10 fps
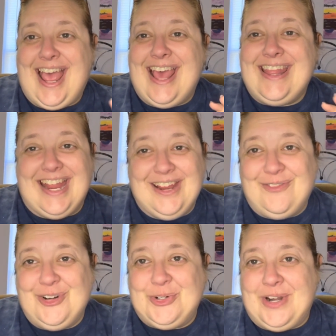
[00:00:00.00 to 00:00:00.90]
Thank you
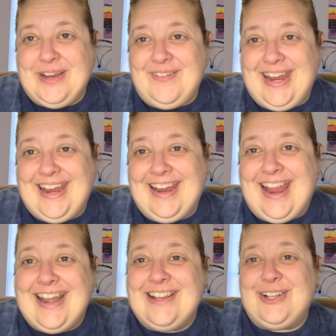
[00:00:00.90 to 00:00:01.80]
for joining me.
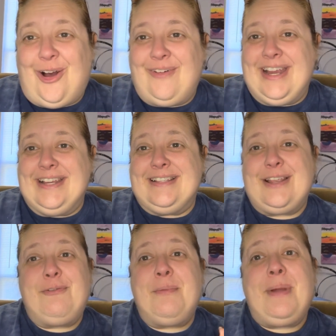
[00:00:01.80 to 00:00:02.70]
And as always,
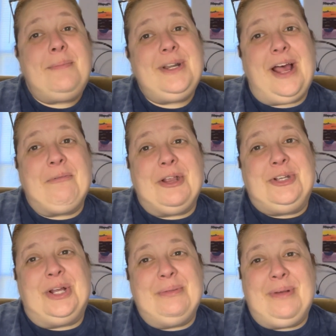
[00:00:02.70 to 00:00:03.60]
remember to help
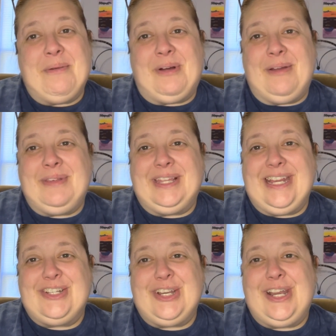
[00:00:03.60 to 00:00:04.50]
control the pet
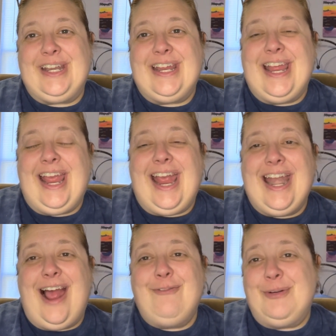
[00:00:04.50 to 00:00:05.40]
population
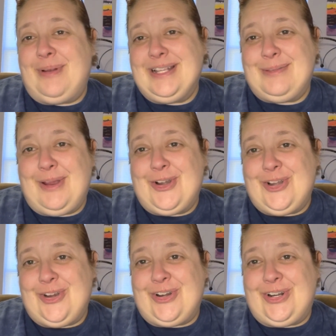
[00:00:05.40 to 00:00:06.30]
and have your pet spayed or
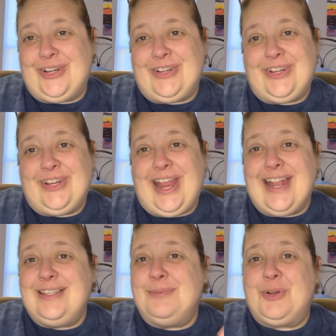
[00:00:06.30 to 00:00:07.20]
neutered.
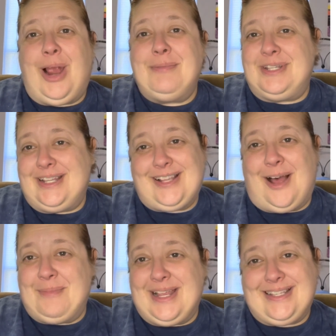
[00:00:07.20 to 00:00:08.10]
And subscribe to this
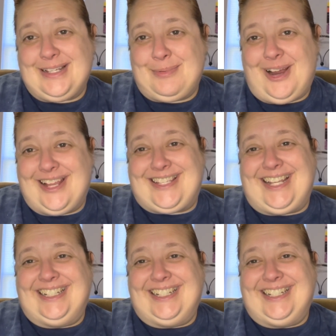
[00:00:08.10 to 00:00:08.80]
Hot Mess Express.